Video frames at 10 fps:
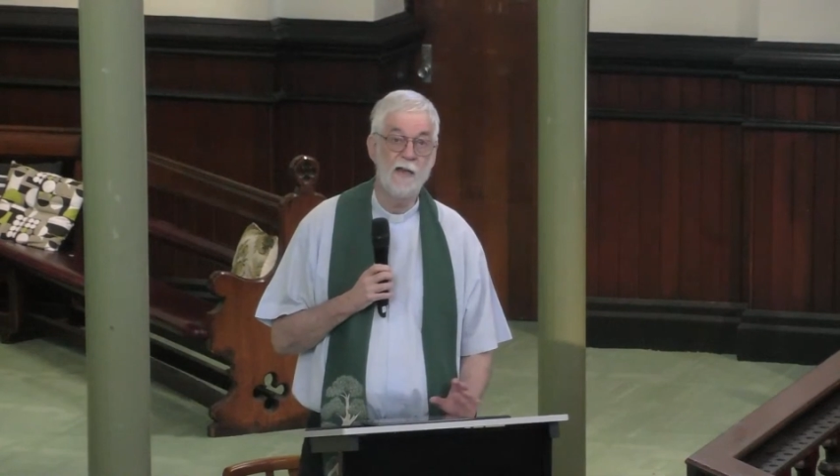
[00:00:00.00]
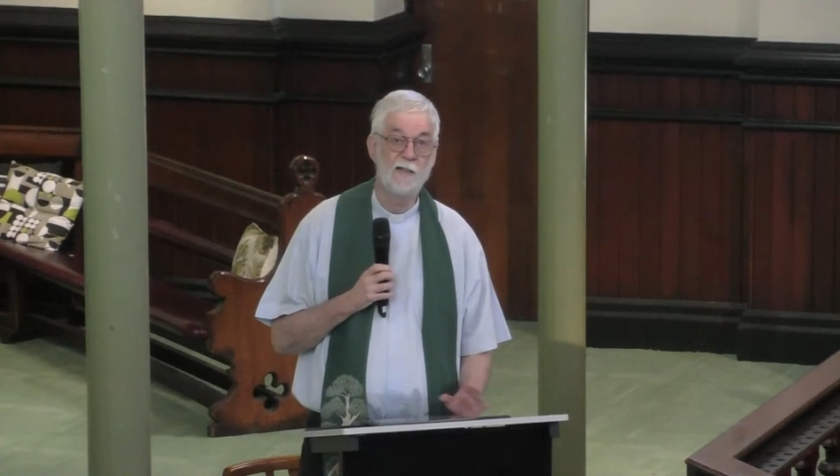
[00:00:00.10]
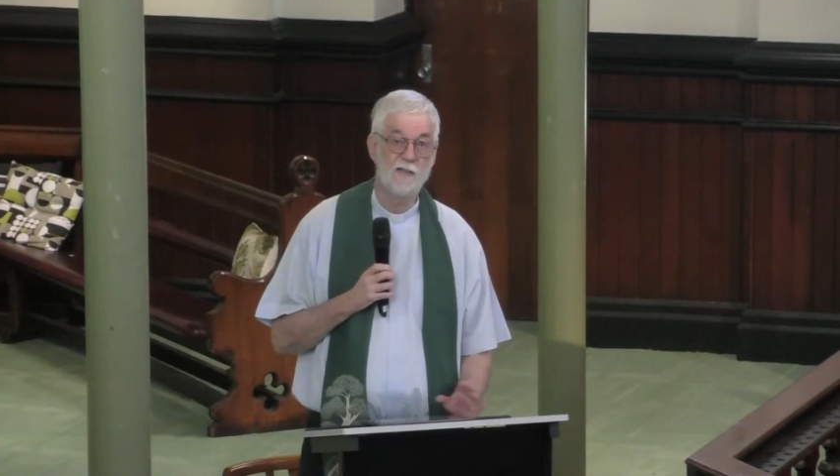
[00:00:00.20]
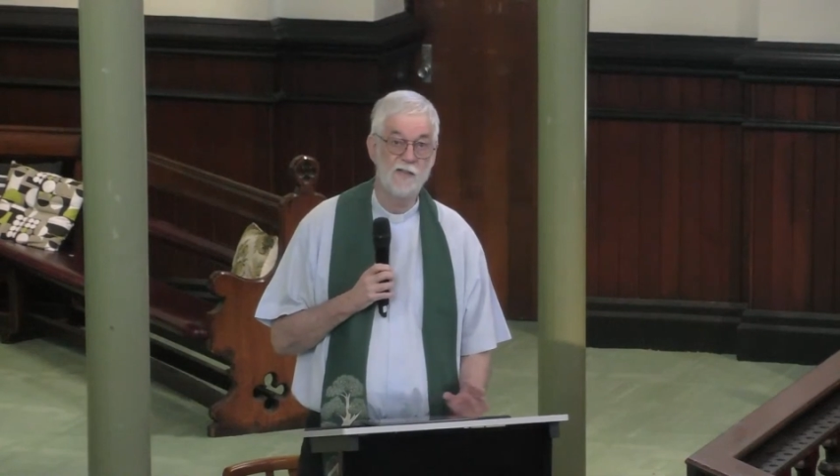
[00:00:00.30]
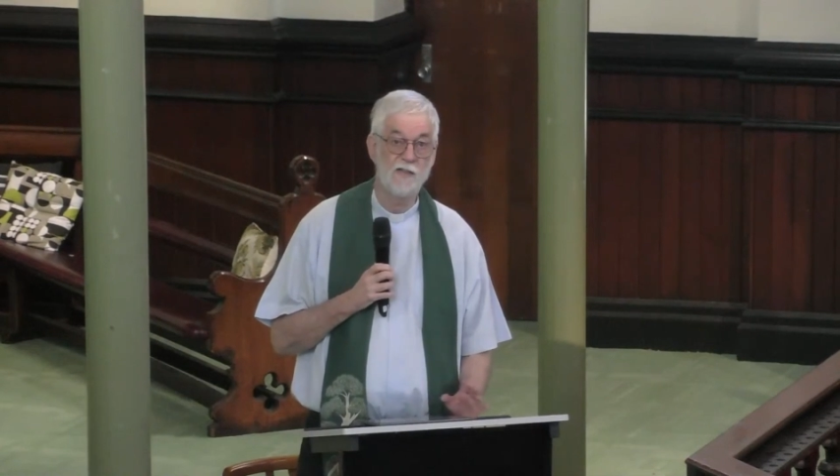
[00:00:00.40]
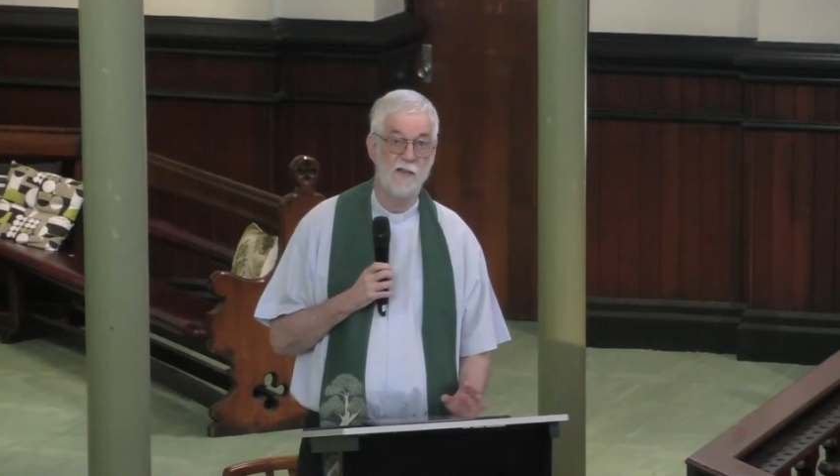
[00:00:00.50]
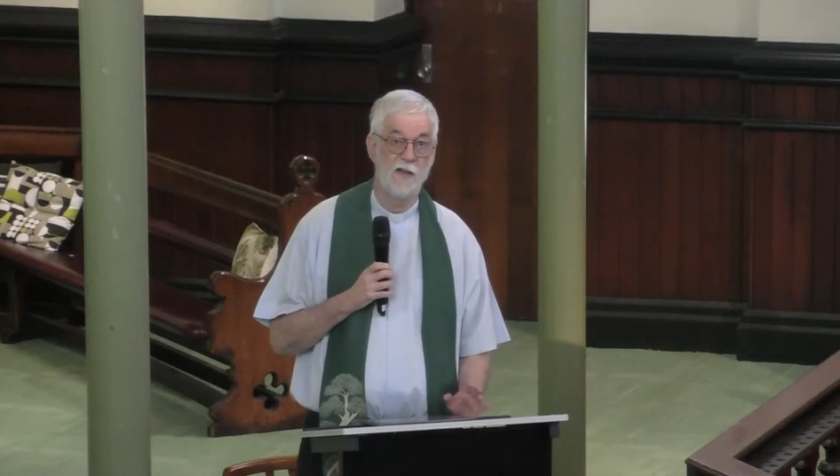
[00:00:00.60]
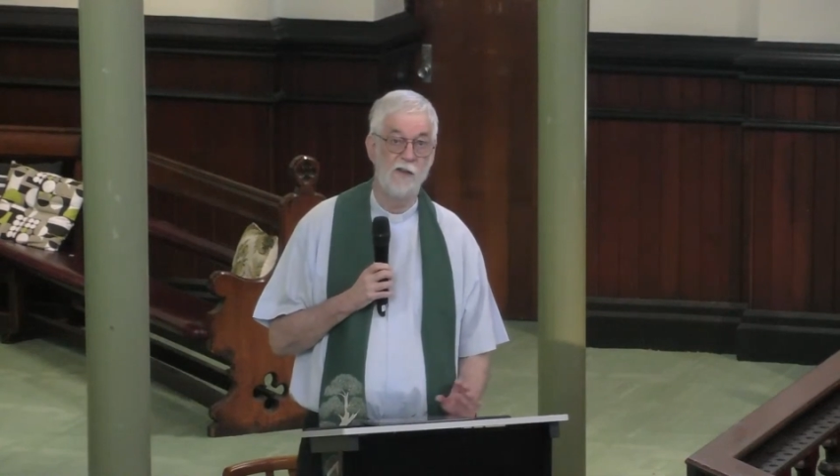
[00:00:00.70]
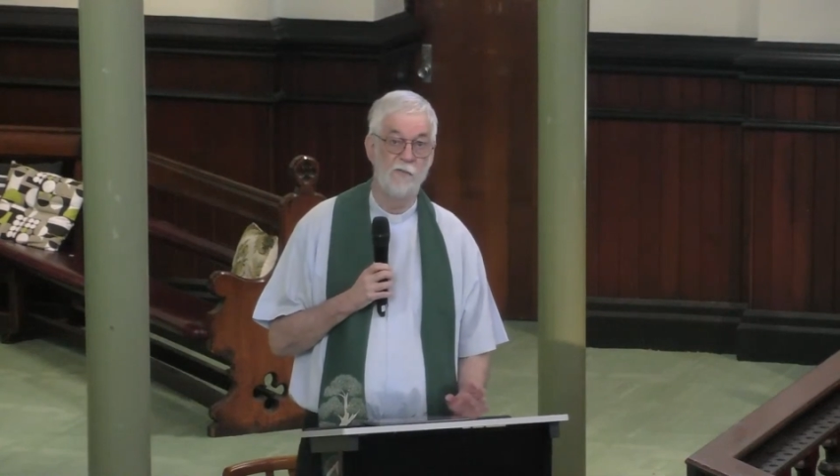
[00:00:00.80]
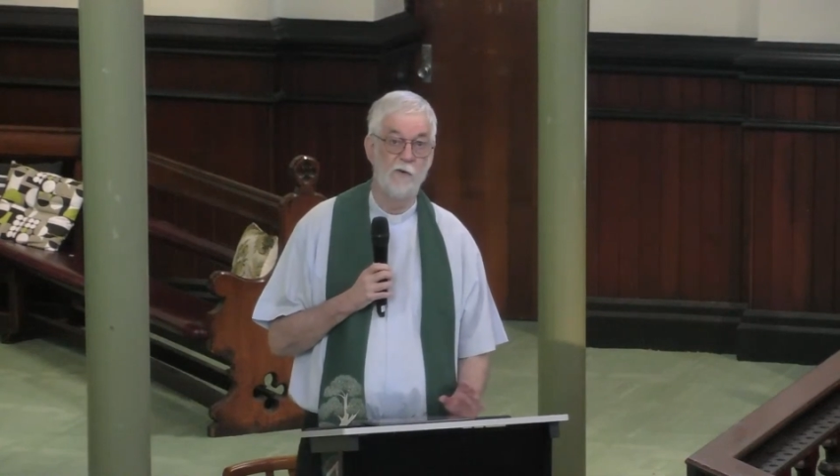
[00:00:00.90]
existed
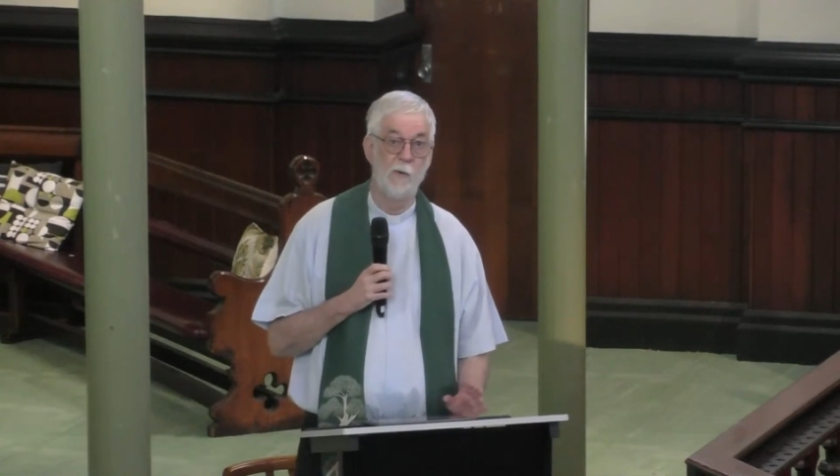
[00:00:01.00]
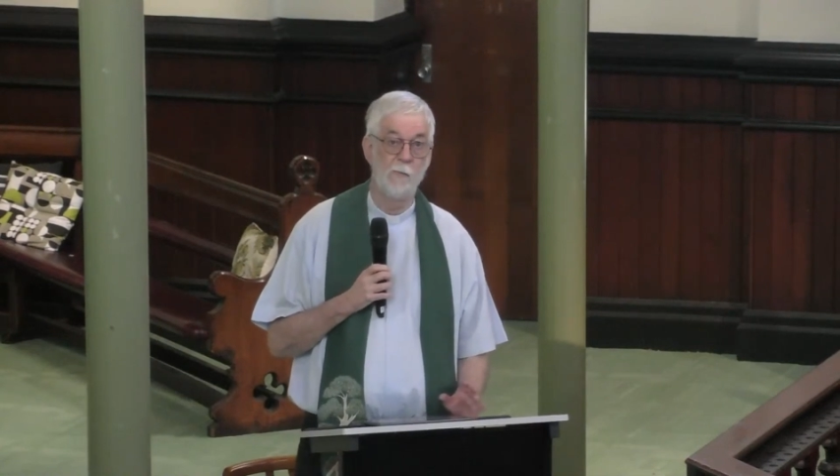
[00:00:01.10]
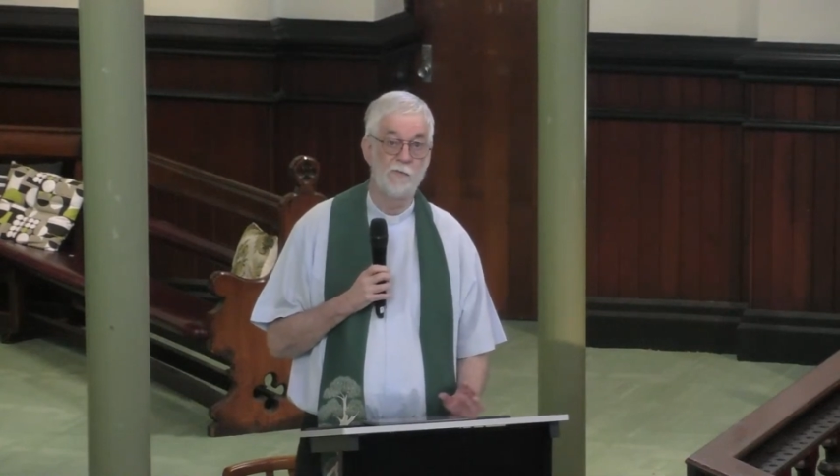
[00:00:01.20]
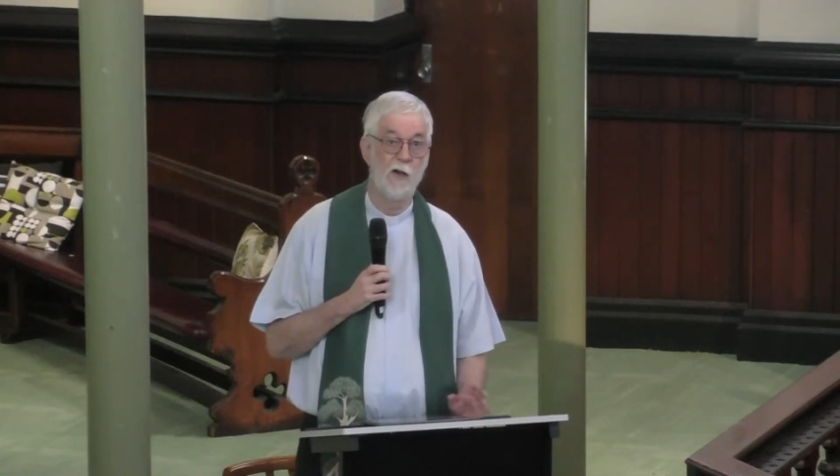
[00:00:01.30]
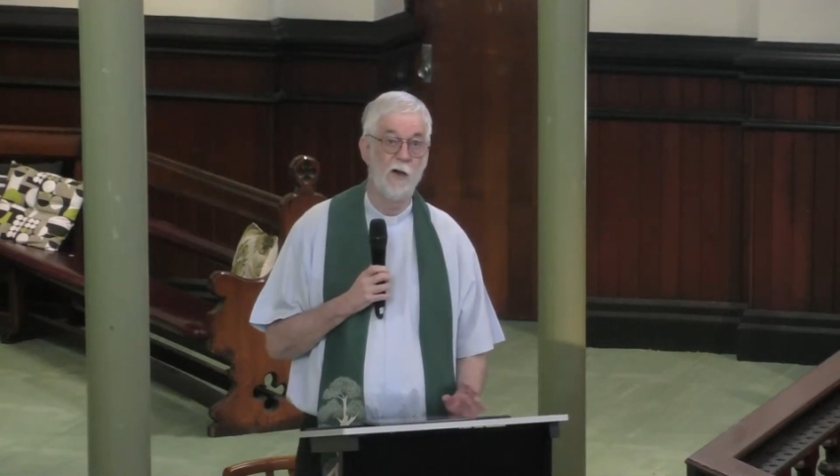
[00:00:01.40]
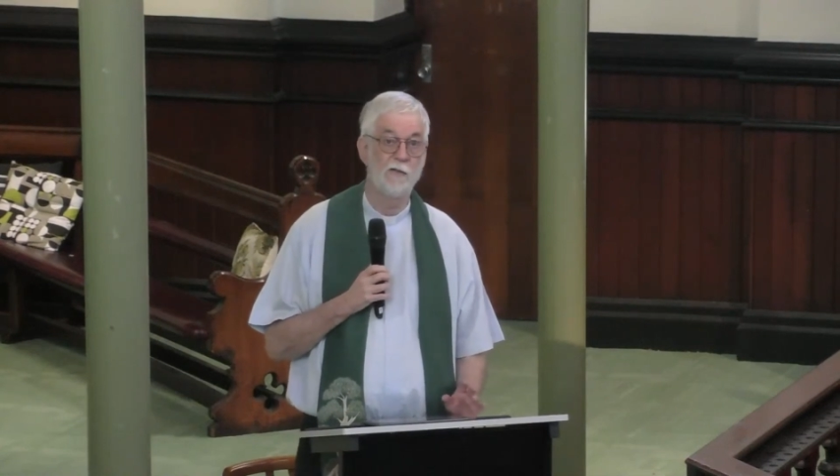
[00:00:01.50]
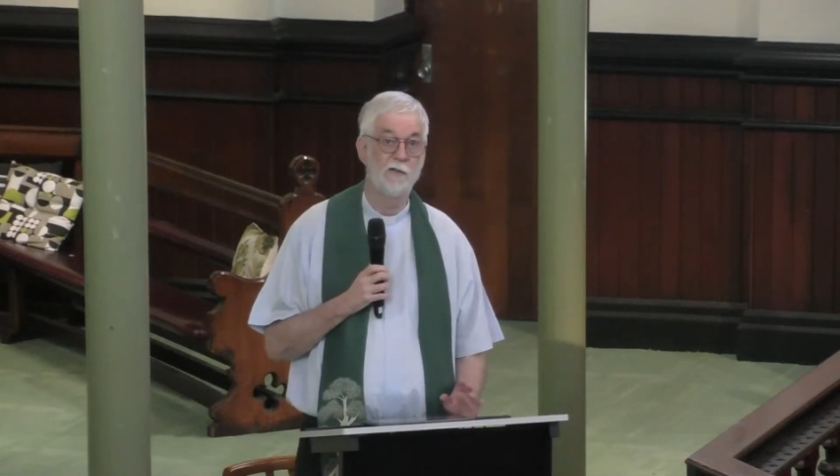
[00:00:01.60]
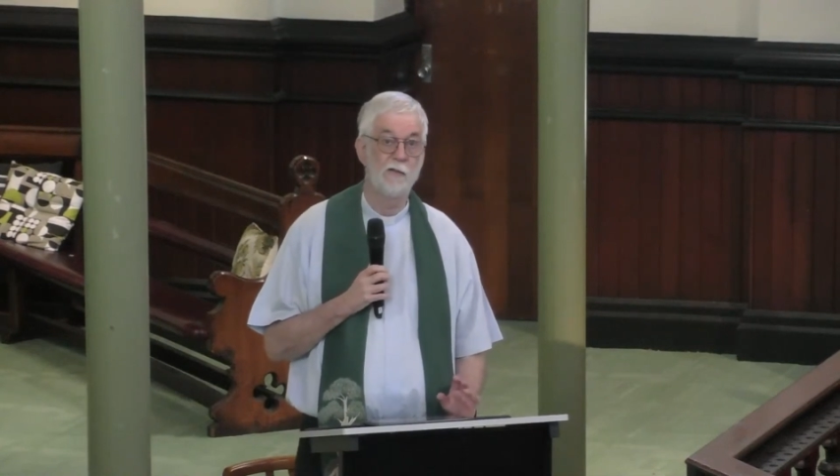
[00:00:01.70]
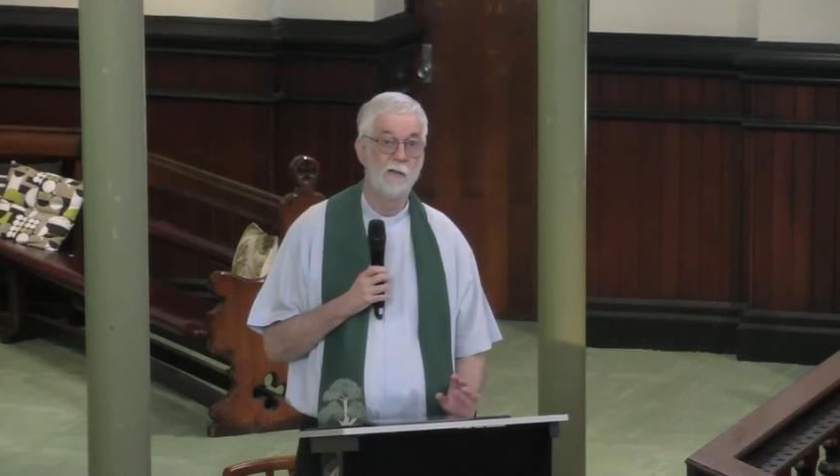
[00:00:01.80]
in the form of God,